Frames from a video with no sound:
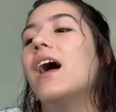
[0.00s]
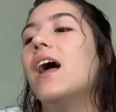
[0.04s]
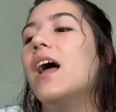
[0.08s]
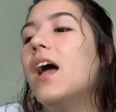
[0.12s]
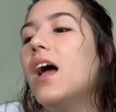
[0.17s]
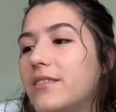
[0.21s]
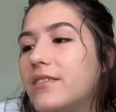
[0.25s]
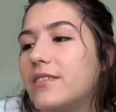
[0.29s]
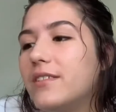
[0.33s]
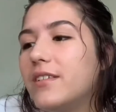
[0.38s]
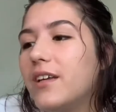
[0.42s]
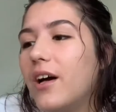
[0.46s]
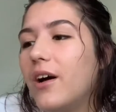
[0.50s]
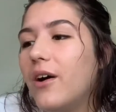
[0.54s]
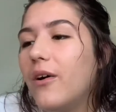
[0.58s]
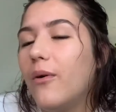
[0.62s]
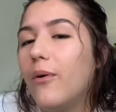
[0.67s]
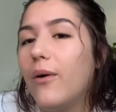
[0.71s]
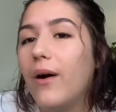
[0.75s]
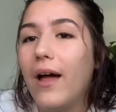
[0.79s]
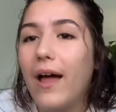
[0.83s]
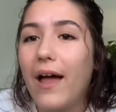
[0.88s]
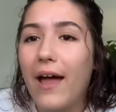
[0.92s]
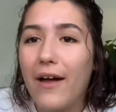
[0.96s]

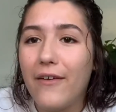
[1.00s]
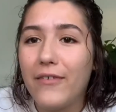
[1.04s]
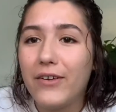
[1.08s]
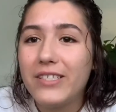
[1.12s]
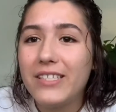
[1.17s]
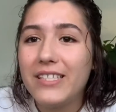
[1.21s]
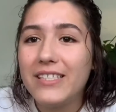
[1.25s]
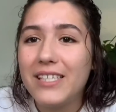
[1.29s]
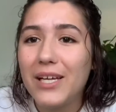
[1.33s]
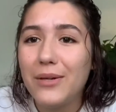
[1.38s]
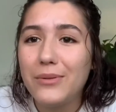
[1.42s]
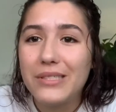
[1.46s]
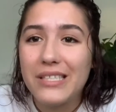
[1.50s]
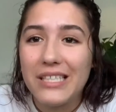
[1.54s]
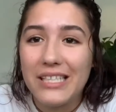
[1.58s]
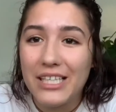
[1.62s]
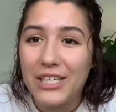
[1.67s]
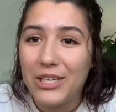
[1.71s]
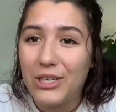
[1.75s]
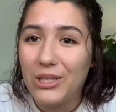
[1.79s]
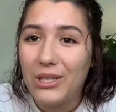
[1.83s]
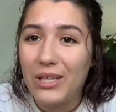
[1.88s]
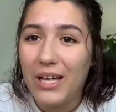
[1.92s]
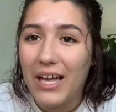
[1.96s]
So ever since I was
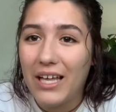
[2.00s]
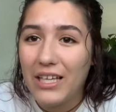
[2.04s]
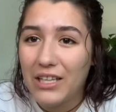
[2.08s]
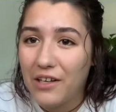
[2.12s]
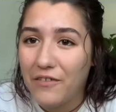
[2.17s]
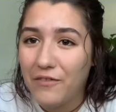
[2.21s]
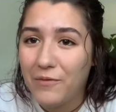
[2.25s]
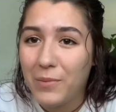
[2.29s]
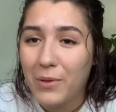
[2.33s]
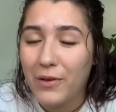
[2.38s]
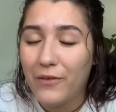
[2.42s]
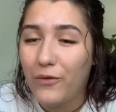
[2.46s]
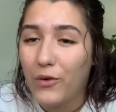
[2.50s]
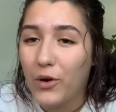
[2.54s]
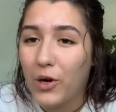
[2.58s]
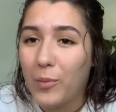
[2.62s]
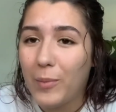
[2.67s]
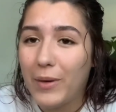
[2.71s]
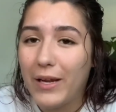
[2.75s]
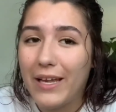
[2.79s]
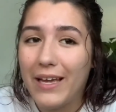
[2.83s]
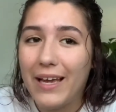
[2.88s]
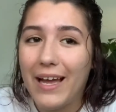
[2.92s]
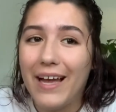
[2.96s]
little, I love
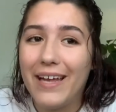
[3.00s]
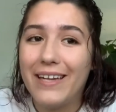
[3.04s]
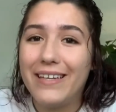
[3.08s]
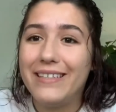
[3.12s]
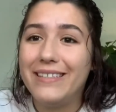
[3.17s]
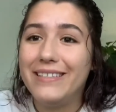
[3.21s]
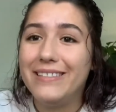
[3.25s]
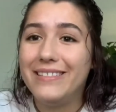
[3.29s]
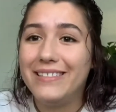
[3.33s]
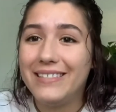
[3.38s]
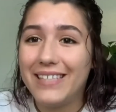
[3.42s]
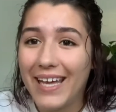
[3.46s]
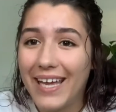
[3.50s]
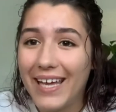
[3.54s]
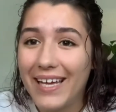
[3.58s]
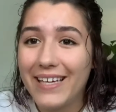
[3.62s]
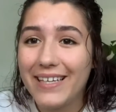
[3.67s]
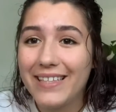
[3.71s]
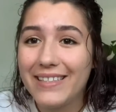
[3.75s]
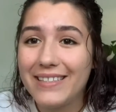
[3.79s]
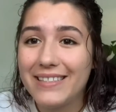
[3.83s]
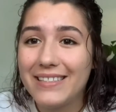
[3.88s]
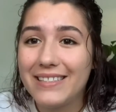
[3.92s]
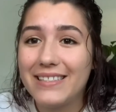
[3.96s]
performing. I did
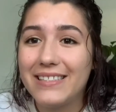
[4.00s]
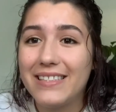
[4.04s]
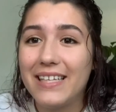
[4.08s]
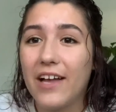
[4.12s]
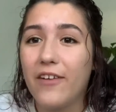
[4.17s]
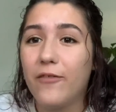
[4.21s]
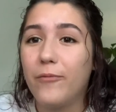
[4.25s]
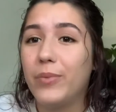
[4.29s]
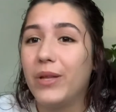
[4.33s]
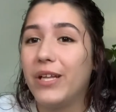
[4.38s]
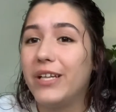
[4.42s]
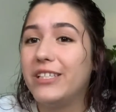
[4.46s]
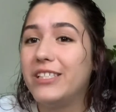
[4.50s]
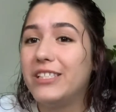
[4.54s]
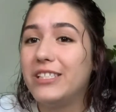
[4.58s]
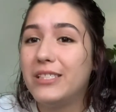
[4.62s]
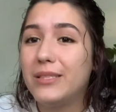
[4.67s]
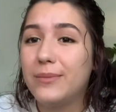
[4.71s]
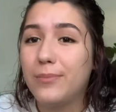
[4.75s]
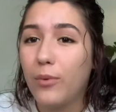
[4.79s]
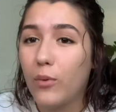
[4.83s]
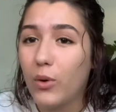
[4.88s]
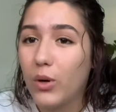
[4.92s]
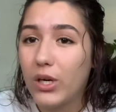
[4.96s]
dance, I've played
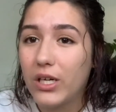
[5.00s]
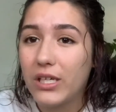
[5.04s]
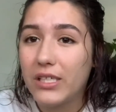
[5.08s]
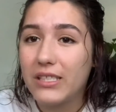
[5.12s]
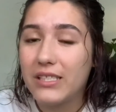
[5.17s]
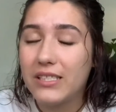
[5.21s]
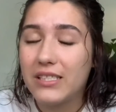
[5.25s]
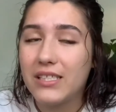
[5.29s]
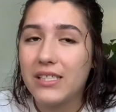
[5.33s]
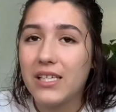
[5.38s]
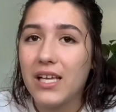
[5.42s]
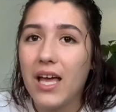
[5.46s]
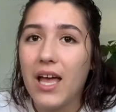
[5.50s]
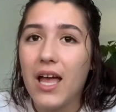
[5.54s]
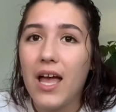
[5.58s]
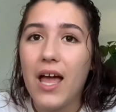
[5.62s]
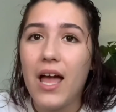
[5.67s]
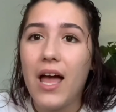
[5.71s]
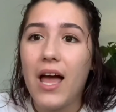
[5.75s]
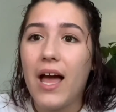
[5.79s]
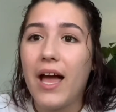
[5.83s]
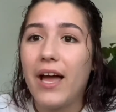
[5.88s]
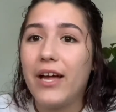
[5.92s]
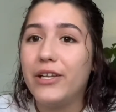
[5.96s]
sports,
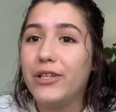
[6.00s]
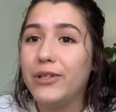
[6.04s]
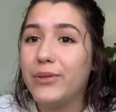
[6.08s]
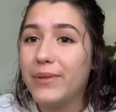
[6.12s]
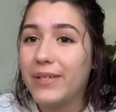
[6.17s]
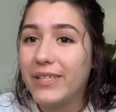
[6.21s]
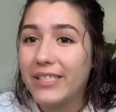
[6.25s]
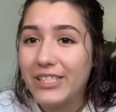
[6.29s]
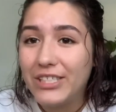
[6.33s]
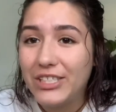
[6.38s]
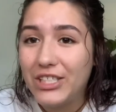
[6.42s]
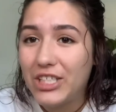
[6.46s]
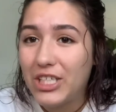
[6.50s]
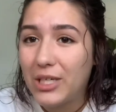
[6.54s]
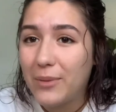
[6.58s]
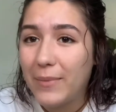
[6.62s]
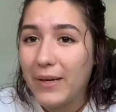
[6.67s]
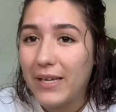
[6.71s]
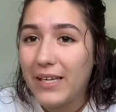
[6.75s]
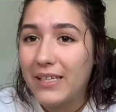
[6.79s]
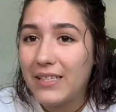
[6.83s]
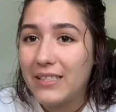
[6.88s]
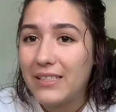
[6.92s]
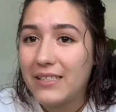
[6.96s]
I do
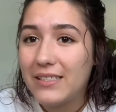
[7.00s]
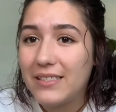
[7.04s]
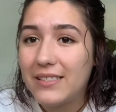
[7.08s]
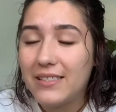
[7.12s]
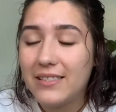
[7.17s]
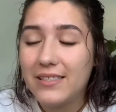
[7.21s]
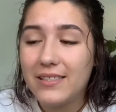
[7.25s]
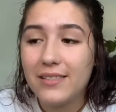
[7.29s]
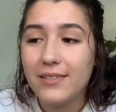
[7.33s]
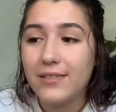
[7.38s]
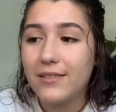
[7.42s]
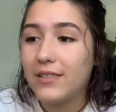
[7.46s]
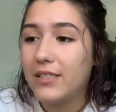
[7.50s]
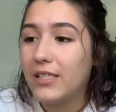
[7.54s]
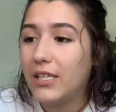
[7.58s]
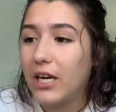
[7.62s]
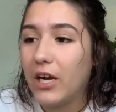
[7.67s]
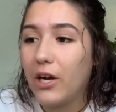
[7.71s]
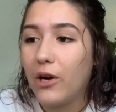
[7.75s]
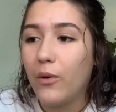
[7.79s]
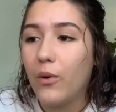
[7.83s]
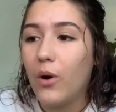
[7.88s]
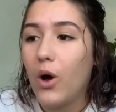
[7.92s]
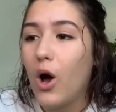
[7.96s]
instruments, you
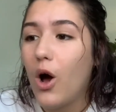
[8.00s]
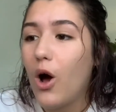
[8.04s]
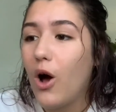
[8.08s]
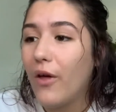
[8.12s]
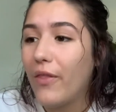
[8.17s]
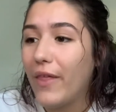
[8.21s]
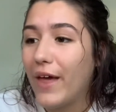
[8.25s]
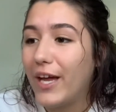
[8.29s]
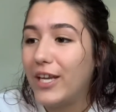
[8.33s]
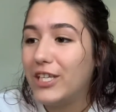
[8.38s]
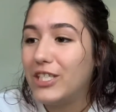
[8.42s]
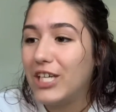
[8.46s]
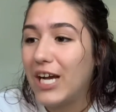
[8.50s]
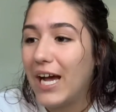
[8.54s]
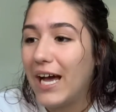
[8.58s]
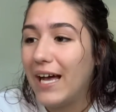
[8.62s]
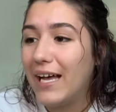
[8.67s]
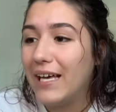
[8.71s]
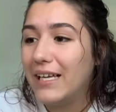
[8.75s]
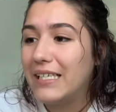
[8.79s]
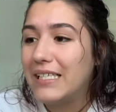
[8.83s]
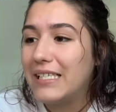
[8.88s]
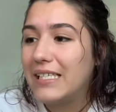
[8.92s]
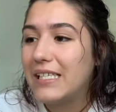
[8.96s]
know, all that
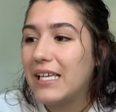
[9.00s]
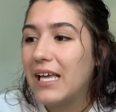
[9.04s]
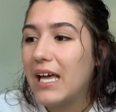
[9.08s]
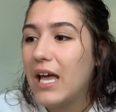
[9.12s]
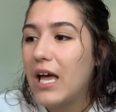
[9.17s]
jazz.